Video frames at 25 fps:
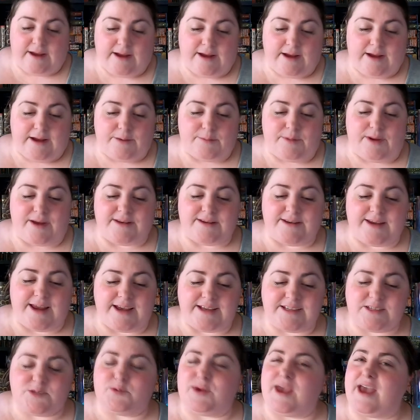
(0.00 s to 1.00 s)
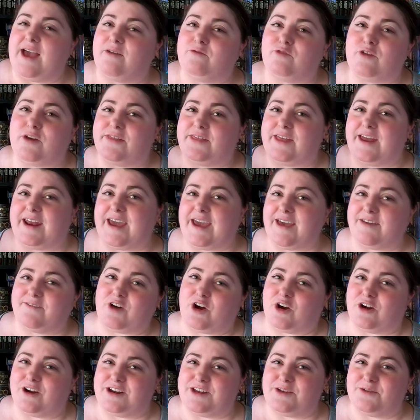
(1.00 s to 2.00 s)
Um, next we have one that I have
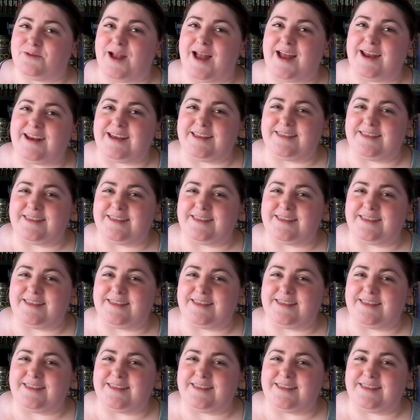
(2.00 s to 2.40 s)
already read,